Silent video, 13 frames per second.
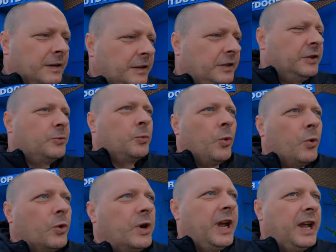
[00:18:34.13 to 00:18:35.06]
You just
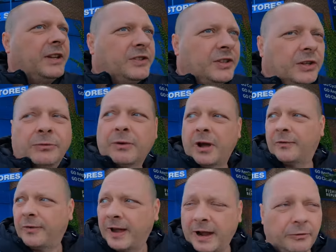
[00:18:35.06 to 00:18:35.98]
walk into the
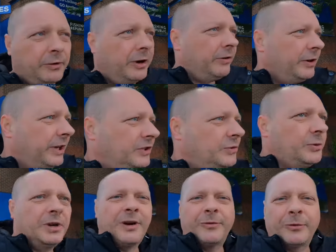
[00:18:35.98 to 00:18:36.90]
rough area and
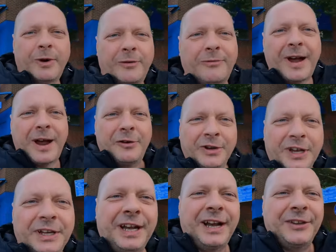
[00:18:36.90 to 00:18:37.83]
into another rough
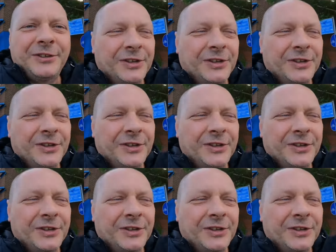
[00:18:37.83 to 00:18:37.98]
area now.